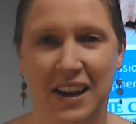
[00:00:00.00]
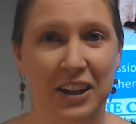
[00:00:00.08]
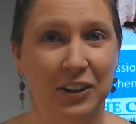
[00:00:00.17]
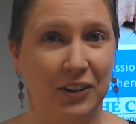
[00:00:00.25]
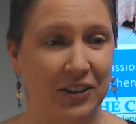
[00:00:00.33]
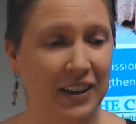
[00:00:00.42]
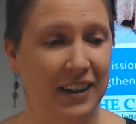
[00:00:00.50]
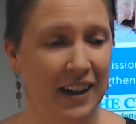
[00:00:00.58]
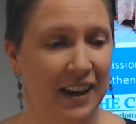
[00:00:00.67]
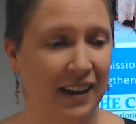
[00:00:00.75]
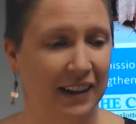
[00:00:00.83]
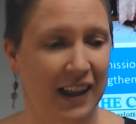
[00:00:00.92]
You'll see
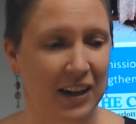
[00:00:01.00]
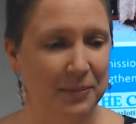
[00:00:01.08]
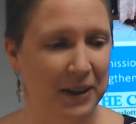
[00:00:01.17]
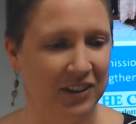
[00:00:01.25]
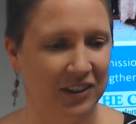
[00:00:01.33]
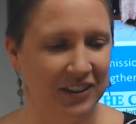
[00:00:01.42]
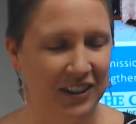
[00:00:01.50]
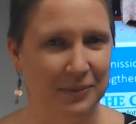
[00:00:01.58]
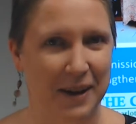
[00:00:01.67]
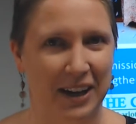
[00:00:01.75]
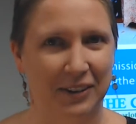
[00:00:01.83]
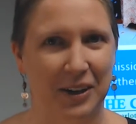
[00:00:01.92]
a lot of pictures in the
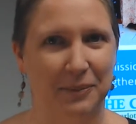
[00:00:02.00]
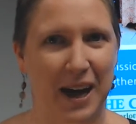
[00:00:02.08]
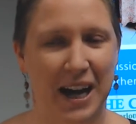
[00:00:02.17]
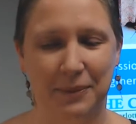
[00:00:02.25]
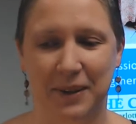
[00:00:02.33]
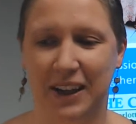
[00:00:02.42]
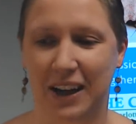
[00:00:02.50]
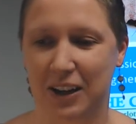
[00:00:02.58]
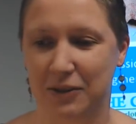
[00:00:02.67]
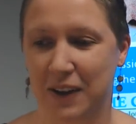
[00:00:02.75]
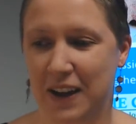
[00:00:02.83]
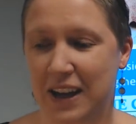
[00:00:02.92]
background behind me
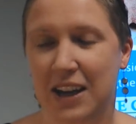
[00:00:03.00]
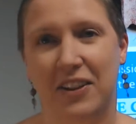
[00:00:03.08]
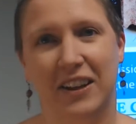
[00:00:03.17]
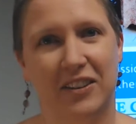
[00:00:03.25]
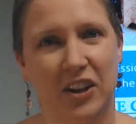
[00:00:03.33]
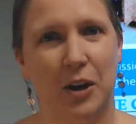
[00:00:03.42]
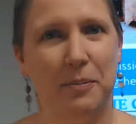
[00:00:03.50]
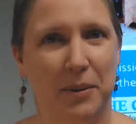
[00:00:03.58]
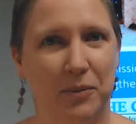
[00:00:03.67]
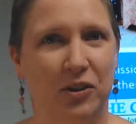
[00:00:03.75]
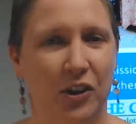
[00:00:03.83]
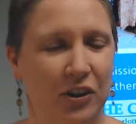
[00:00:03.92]
of things that our
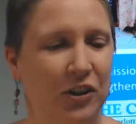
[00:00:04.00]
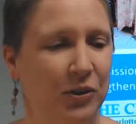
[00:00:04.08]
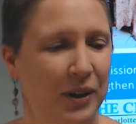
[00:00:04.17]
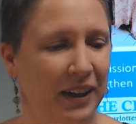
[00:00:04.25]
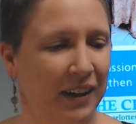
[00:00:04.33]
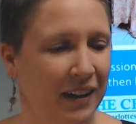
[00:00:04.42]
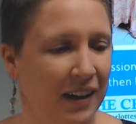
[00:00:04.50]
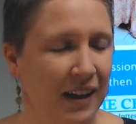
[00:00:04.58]
members are doing.